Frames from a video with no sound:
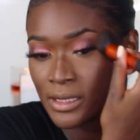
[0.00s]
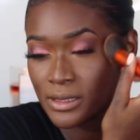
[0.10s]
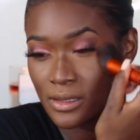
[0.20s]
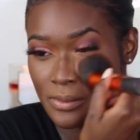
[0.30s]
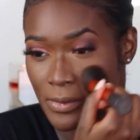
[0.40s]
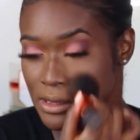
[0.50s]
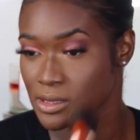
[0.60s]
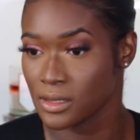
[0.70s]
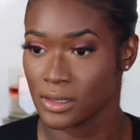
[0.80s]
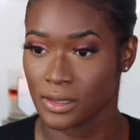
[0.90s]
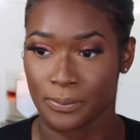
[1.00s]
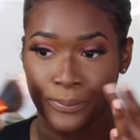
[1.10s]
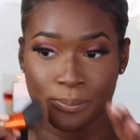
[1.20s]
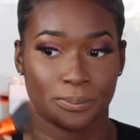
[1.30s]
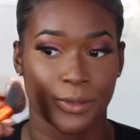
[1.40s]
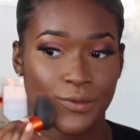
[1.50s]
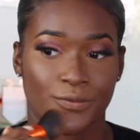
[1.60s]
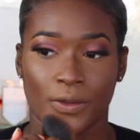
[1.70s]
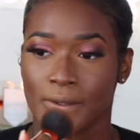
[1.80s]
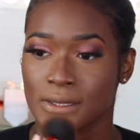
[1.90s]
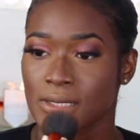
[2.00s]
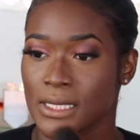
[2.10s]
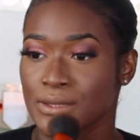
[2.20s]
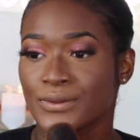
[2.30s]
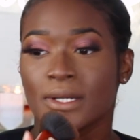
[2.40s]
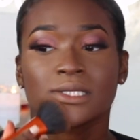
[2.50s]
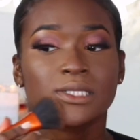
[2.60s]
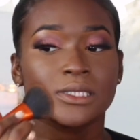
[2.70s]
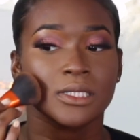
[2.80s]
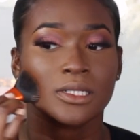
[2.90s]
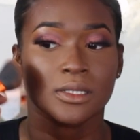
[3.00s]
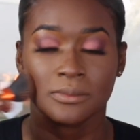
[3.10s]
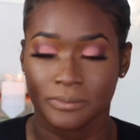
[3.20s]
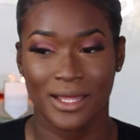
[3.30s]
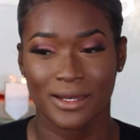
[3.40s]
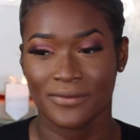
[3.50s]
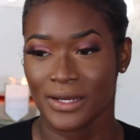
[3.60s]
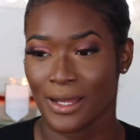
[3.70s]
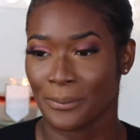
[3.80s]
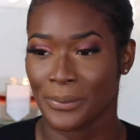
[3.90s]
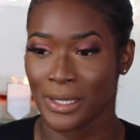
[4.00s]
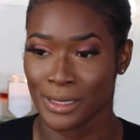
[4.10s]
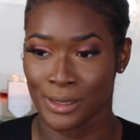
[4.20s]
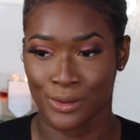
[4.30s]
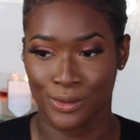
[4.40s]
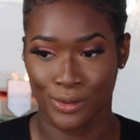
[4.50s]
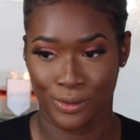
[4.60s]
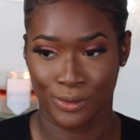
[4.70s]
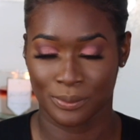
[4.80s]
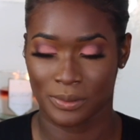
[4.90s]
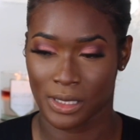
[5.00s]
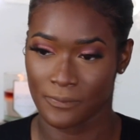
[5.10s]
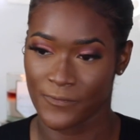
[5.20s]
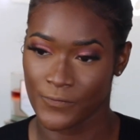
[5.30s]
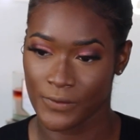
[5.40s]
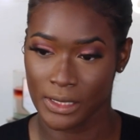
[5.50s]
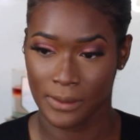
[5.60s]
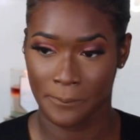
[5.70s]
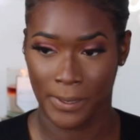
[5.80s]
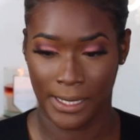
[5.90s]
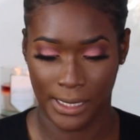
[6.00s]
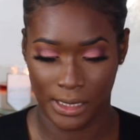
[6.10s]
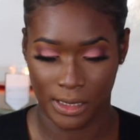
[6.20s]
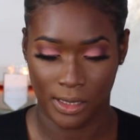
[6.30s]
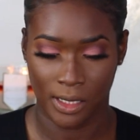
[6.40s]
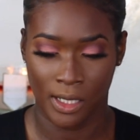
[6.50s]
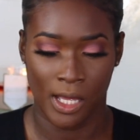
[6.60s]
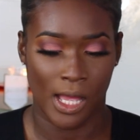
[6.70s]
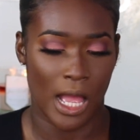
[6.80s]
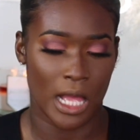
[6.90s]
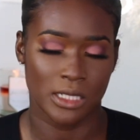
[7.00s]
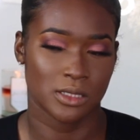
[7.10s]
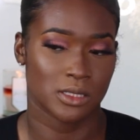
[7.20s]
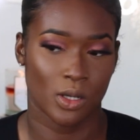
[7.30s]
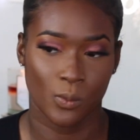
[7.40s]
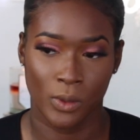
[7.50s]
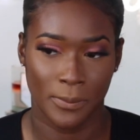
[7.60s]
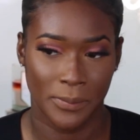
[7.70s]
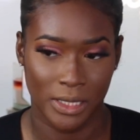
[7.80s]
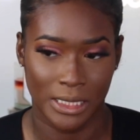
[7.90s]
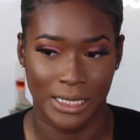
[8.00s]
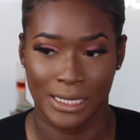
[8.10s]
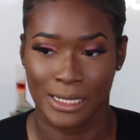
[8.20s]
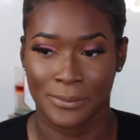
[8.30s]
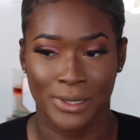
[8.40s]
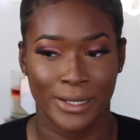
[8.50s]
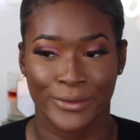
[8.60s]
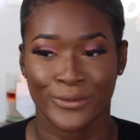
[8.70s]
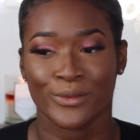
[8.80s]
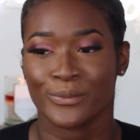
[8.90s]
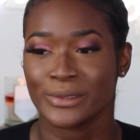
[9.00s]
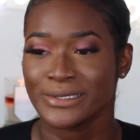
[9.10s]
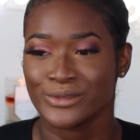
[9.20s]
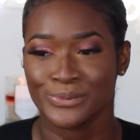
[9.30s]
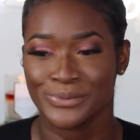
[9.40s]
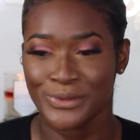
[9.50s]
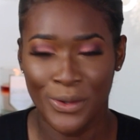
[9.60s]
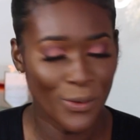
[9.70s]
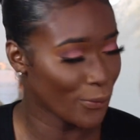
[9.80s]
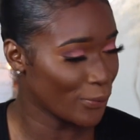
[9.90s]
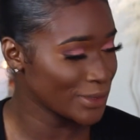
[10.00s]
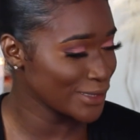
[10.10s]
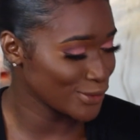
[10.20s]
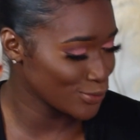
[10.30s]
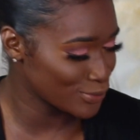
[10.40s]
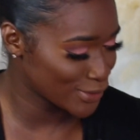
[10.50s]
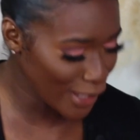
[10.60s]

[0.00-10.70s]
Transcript: just makes it look perfect, as you guys can see. Not even a pink girl, but I'm feeling pink. I don't want to put it and then be like, girl, what did you do? What did you do?